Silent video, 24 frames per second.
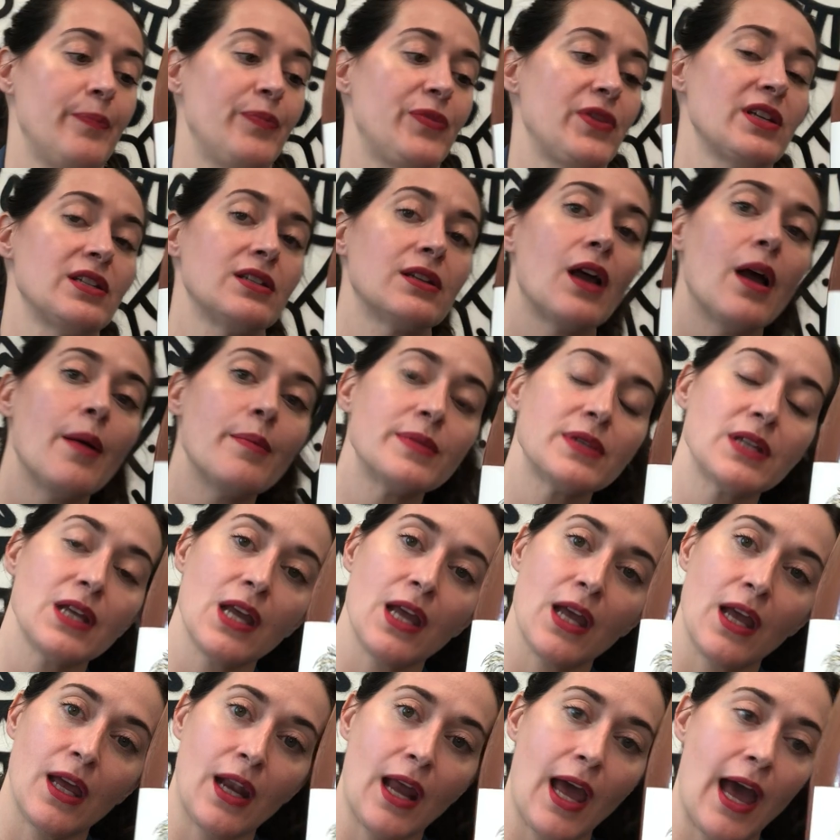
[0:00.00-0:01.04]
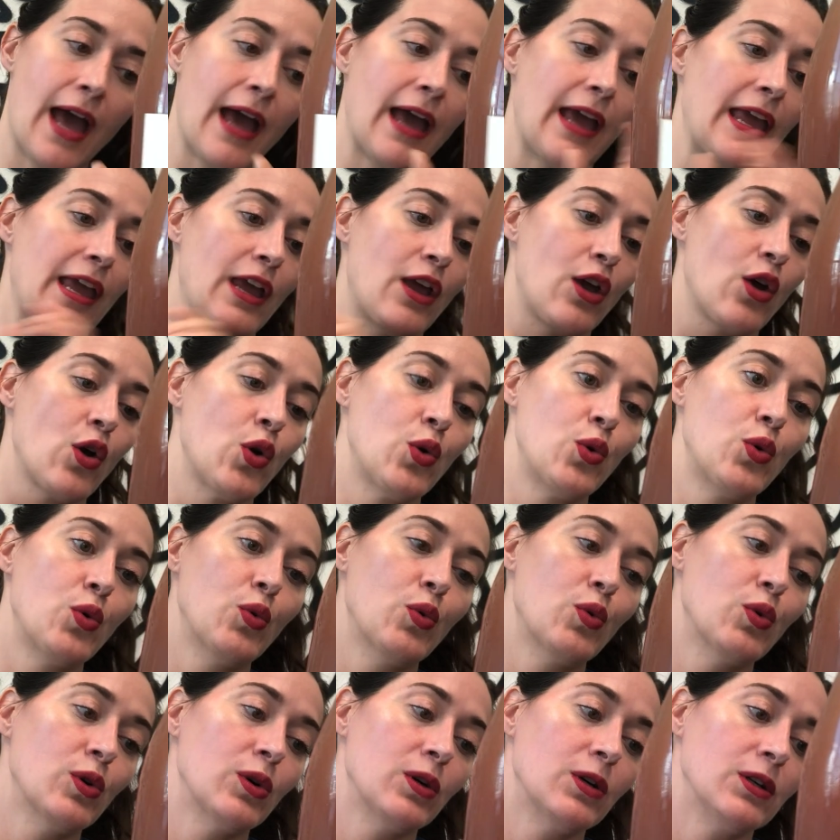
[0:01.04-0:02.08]
This comes in at a
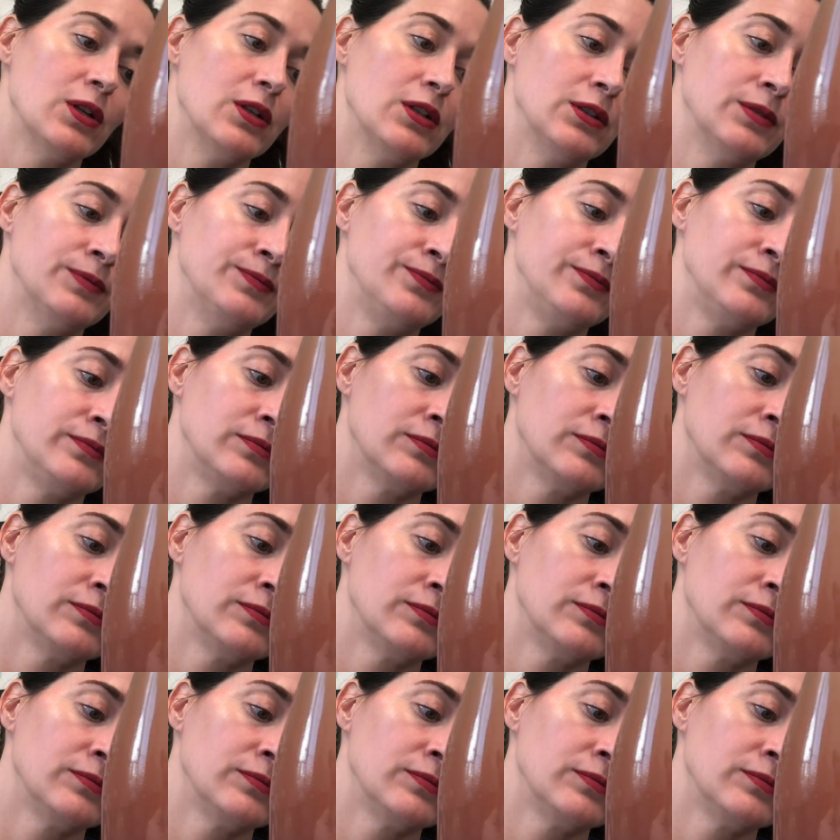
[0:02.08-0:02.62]
cool